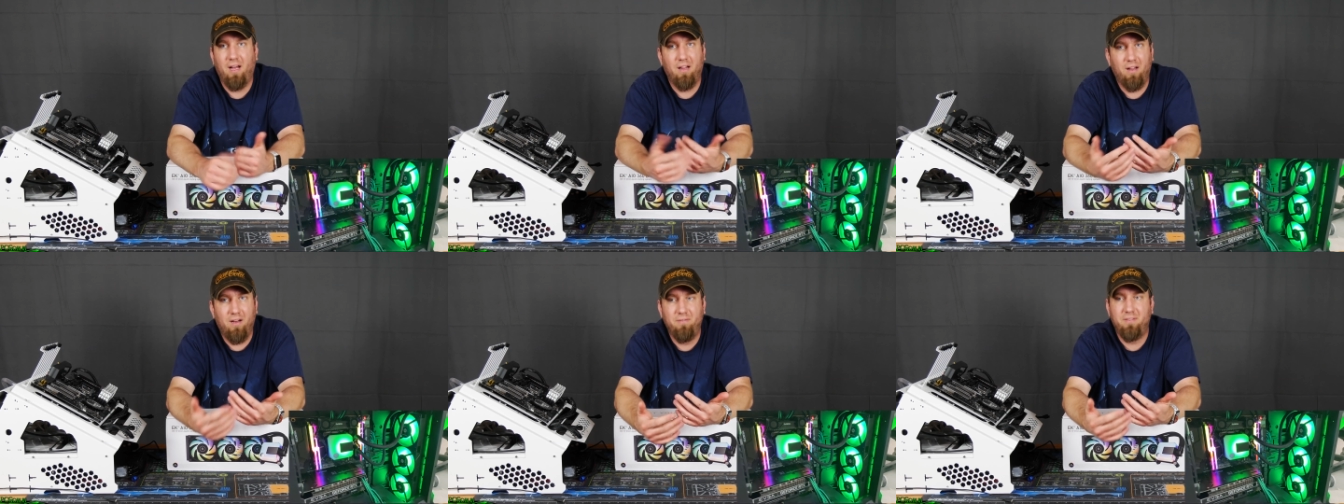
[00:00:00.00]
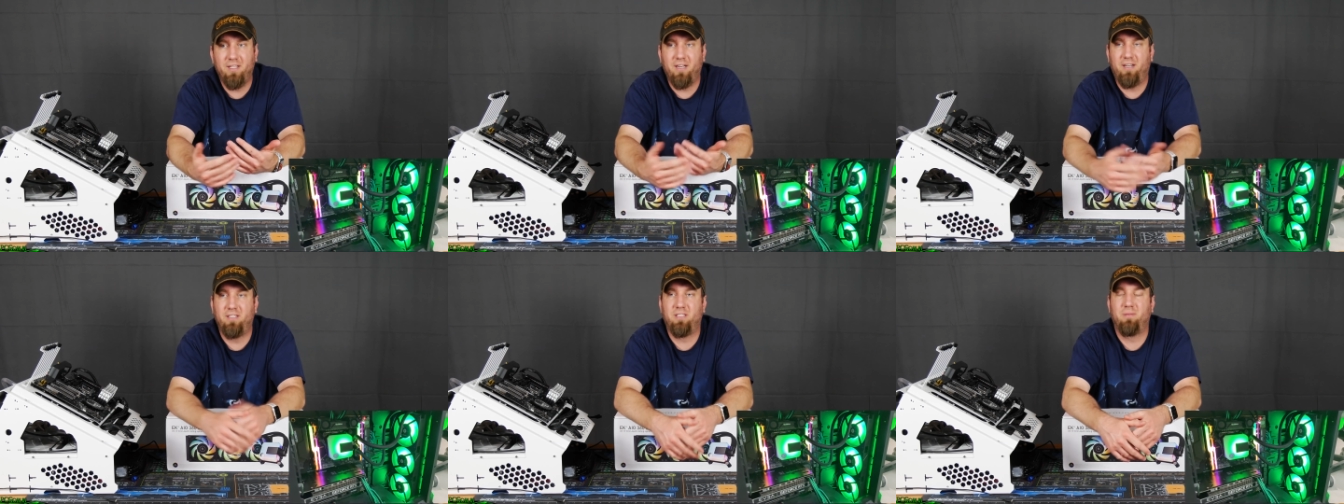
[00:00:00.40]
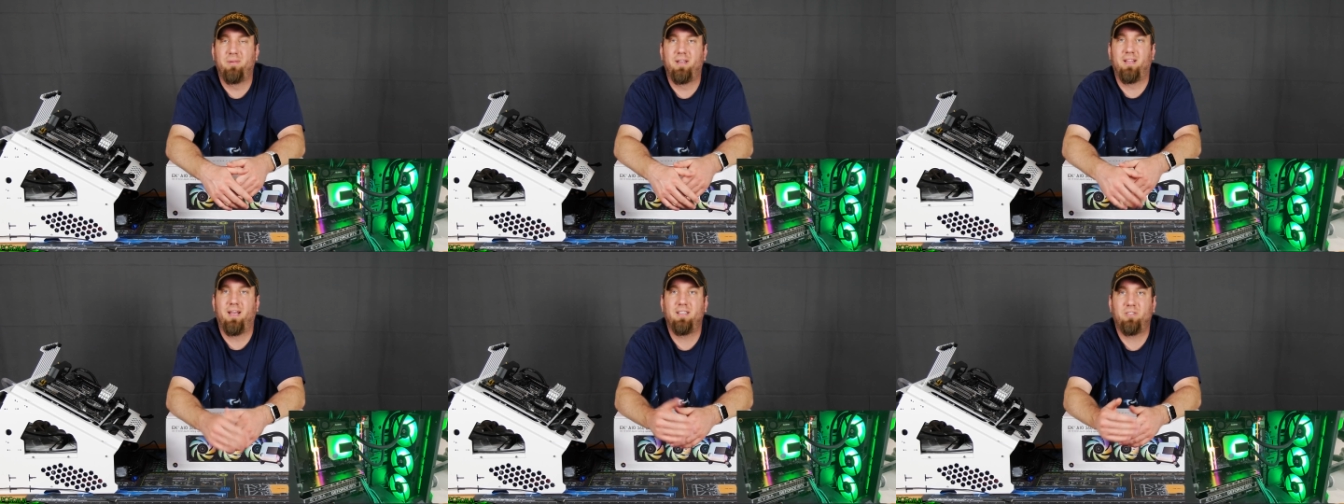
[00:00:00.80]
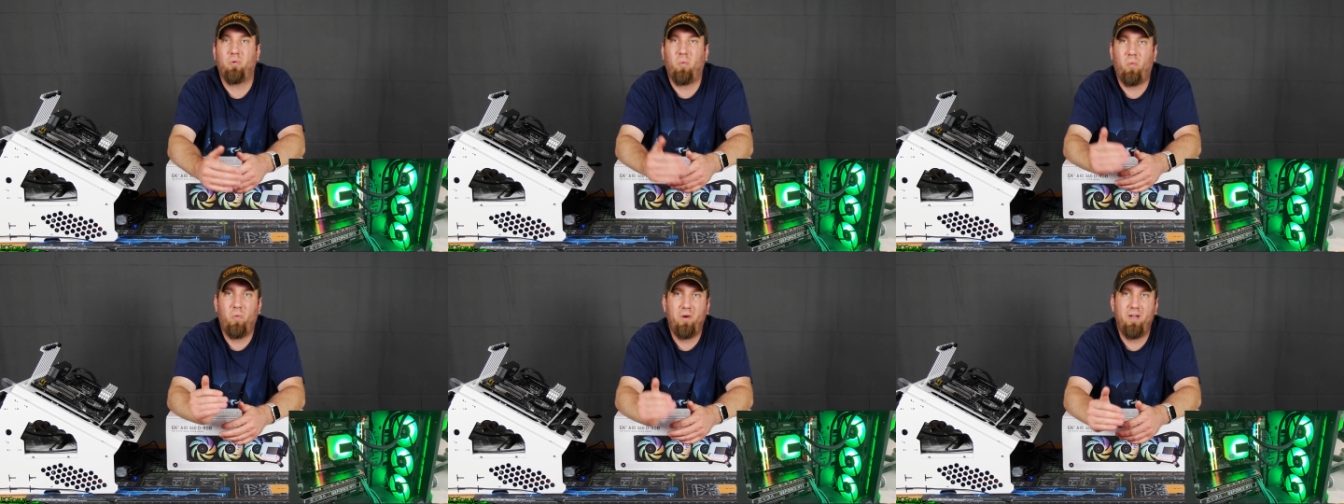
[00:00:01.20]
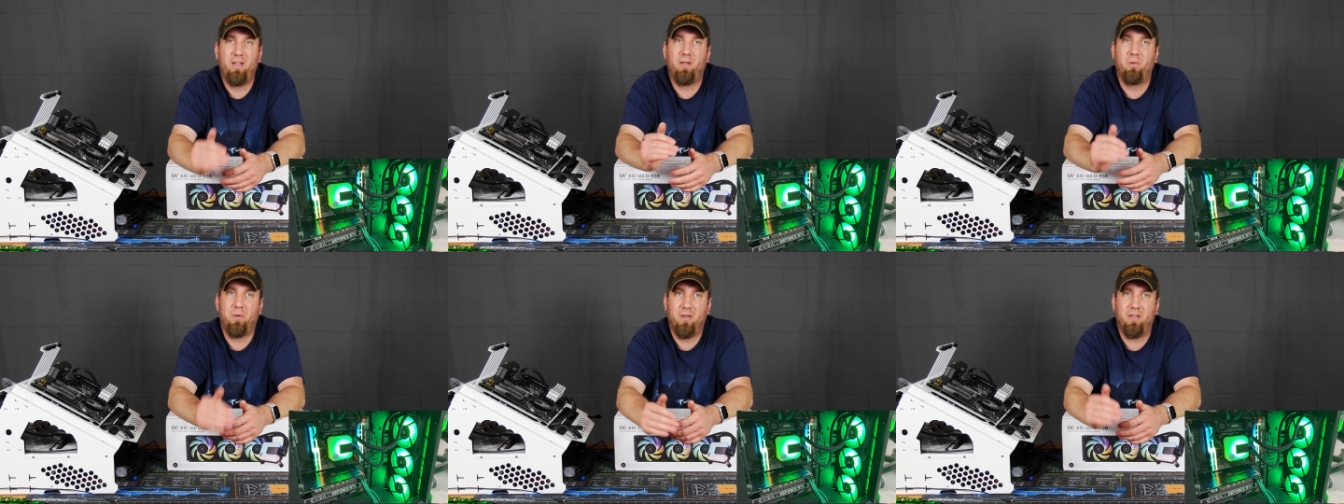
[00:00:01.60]
I love DRGB. That's
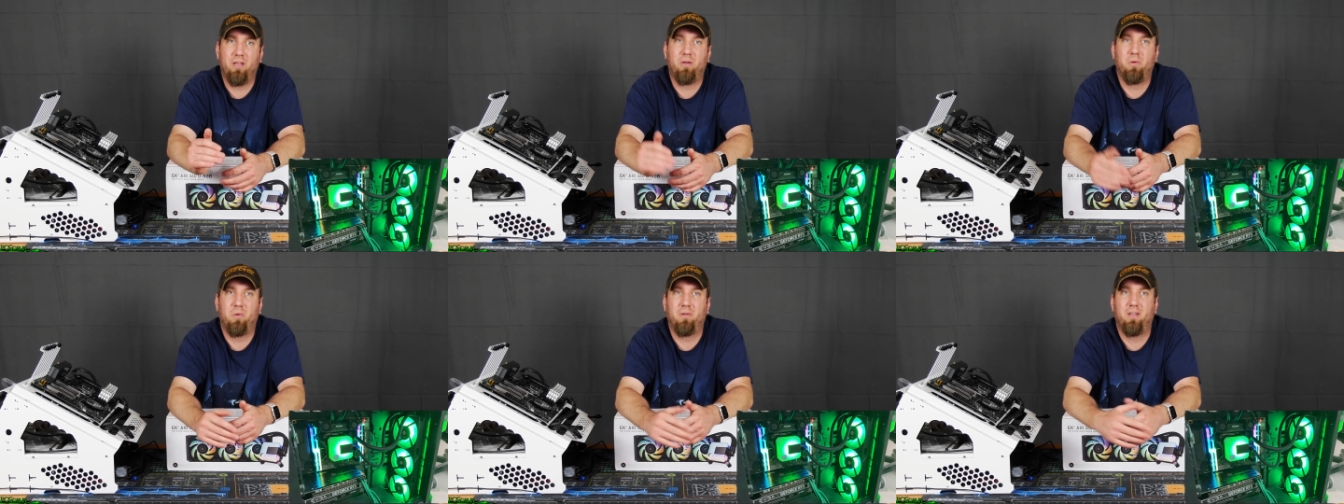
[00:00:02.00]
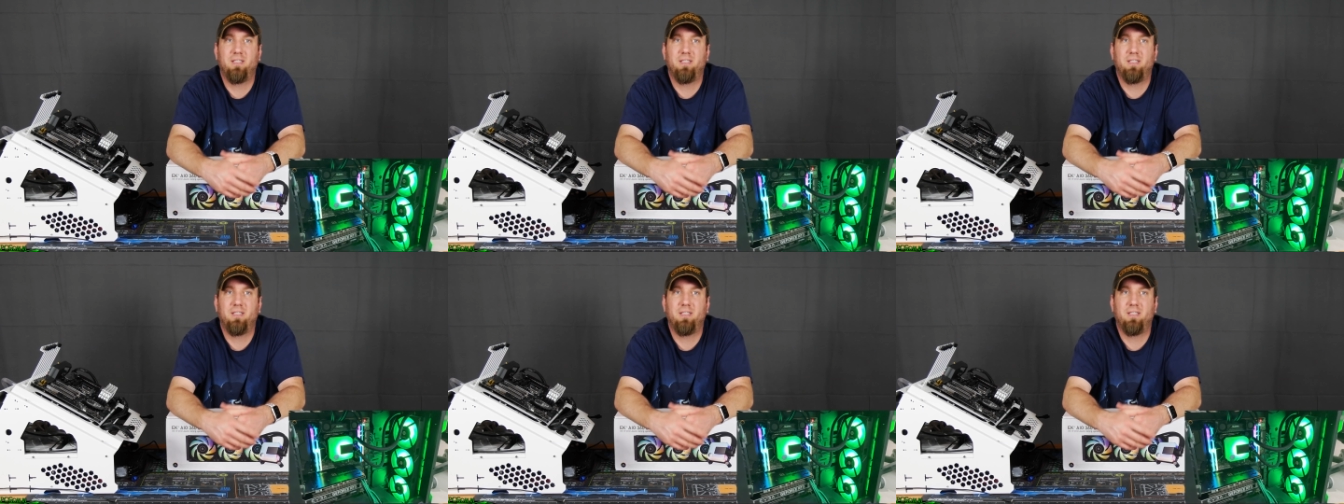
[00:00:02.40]
really, really cool.